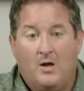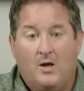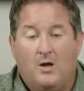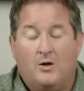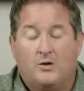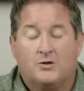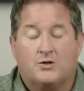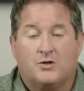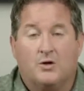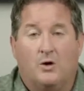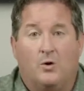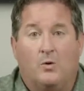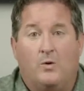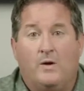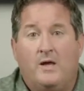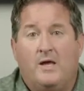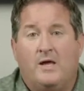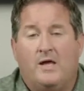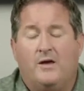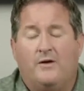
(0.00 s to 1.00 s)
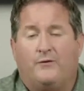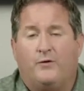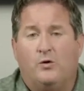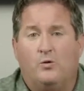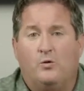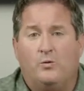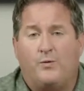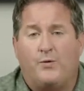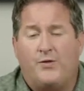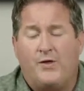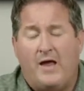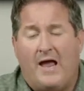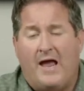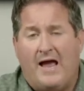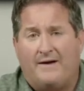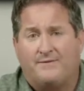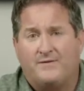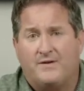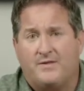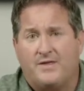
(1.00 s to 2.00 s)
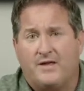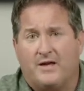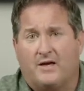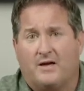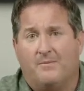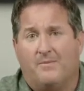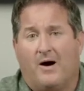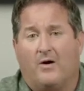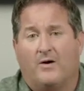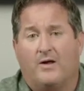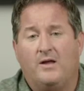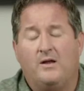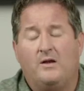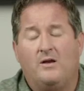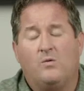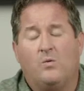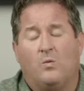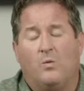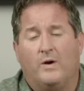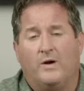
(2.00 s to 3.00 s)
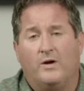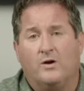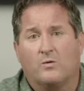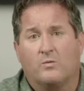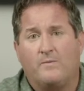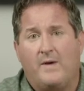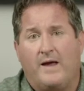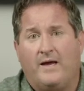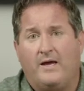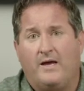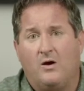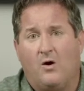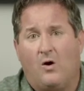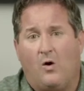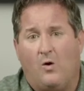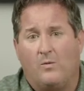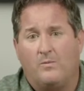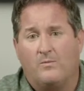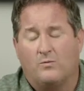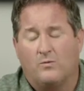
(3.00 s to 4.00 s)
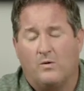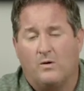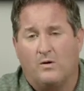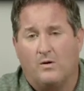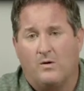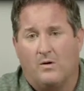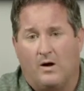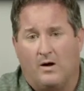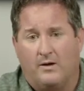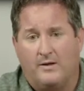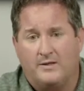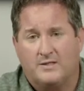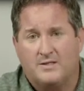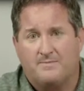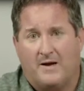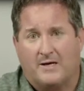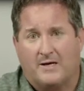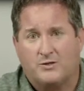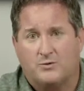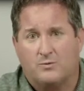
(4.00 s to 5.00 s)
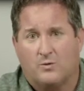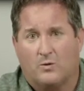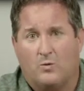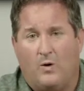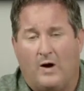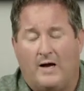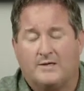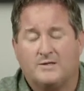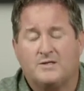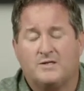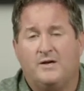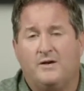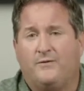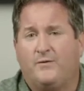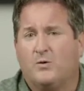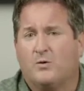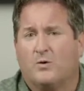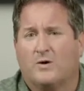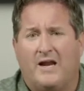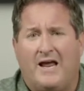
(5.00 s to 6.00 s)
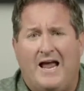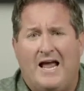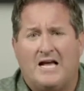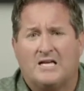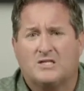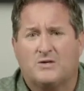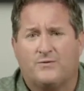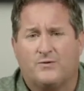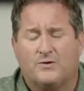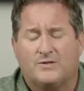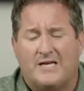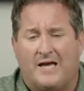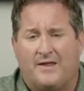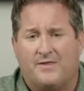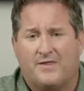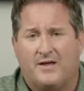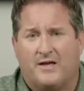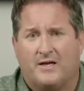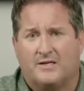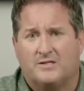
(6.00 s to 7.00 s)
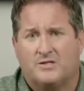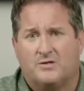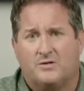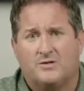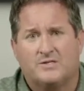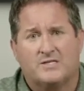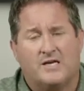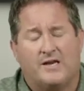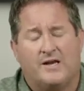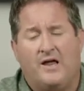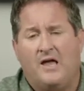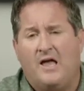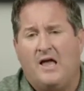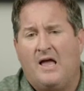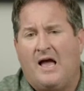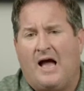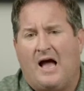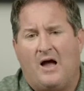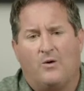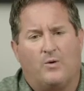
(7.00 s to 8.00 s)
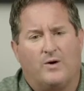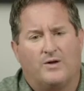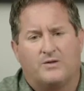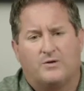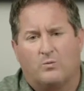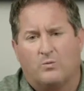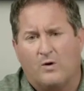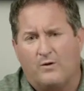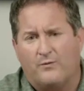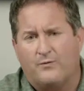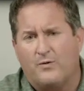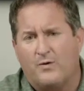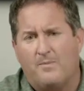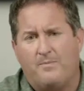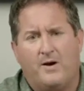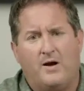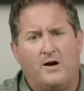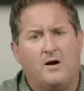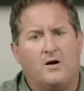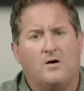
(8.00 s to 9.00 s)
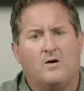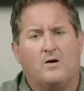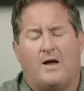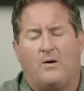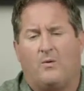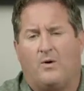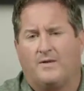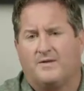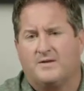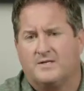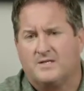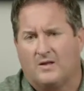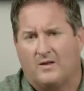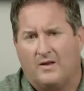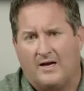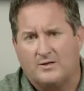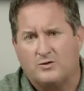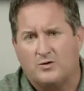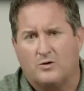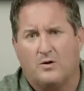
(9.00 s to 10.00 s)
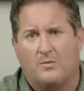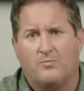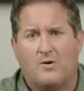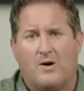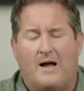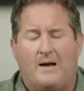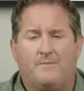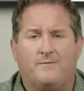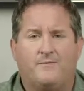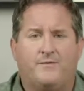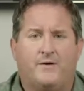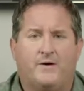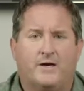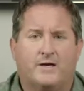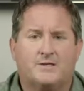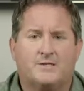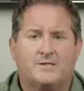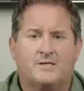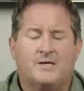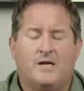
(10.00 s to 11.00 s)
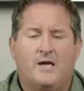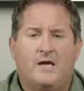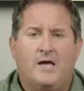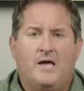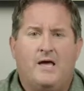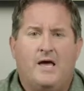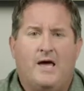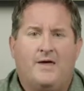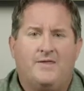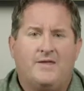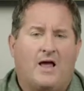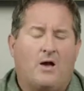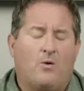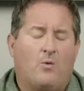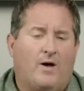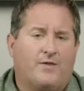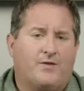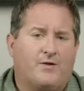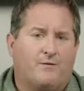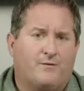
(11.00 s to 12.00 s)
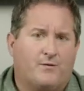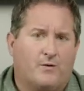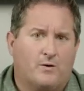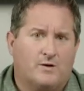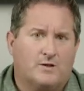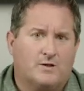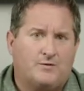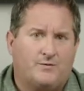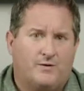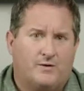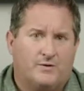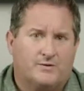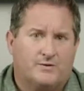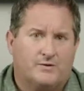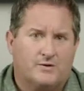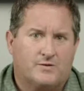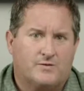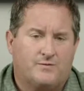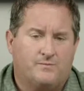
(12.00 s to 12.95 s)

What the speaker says: So if you have to think about it, when you're making a home inspection request, if you were going to ask for 10 things and you said, I want the roof repaired, I want this electrical problem fixed, and then I want the furnace filters